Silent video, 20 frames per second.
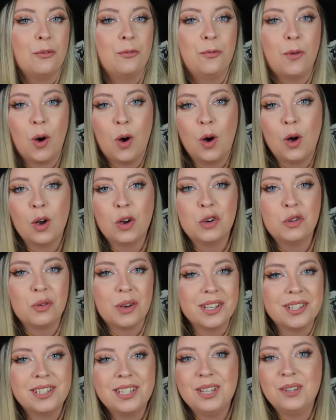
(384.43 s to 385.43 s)
fall
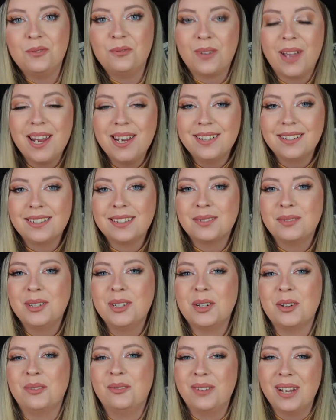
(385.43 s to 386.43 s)
crusty face
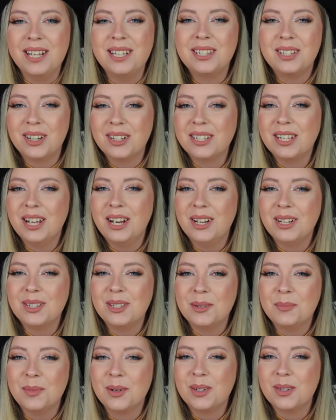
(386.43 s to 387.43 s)
when your face starts getting
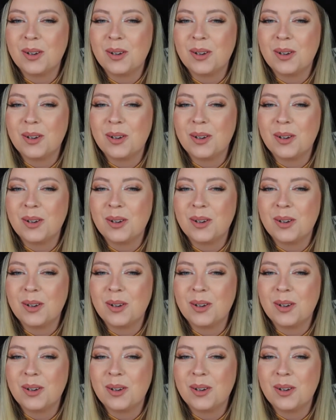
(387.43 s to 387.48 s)
super